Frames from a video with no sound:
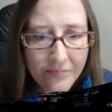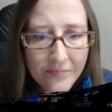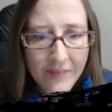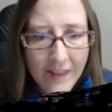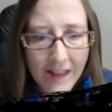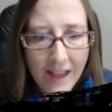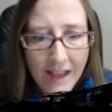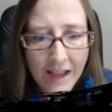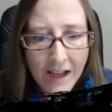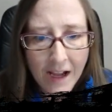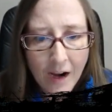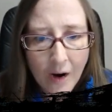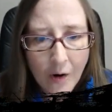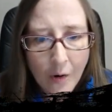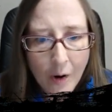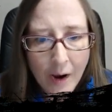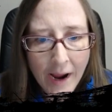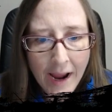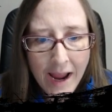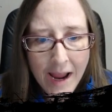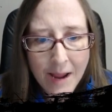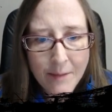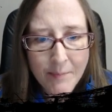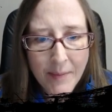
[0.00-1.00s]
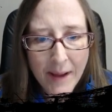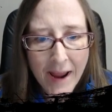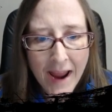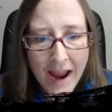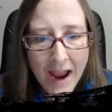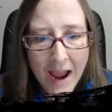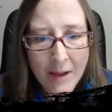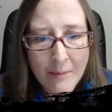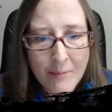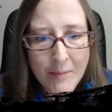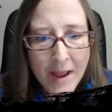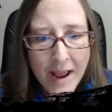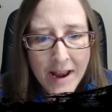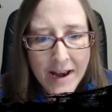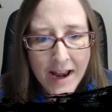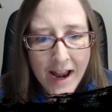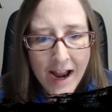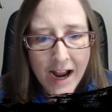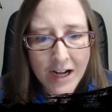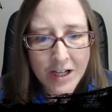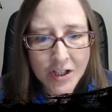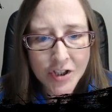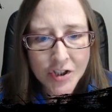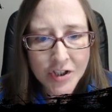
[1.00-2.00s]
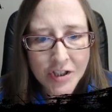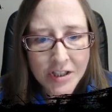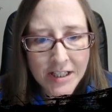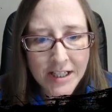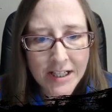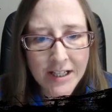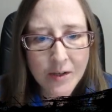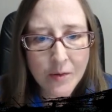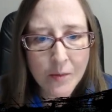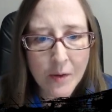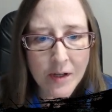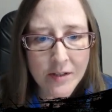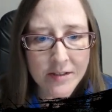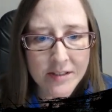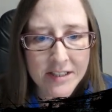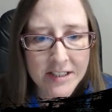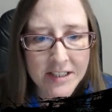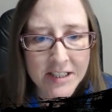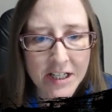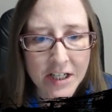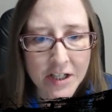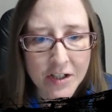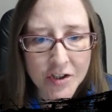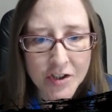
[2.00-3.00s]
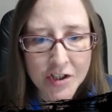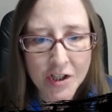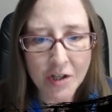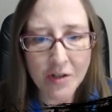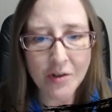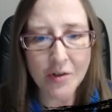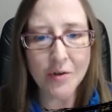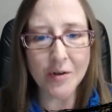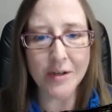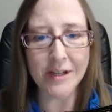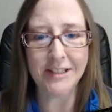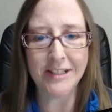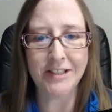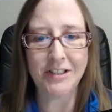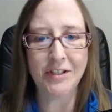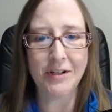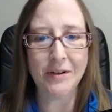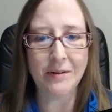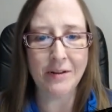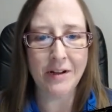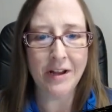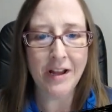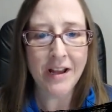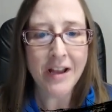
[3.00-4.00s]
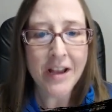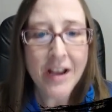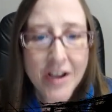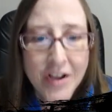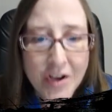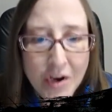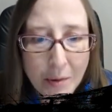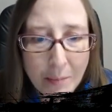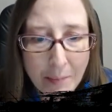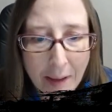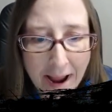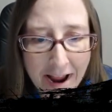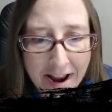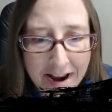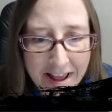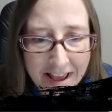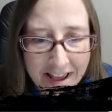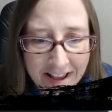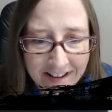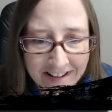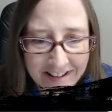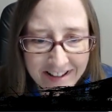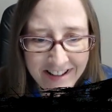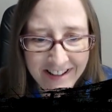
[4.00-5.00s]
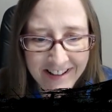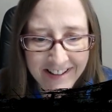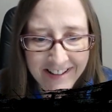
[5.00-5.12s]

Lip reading: Oh, hey, Pam and Ashley. Who else is here? Jill Lucas, you made it.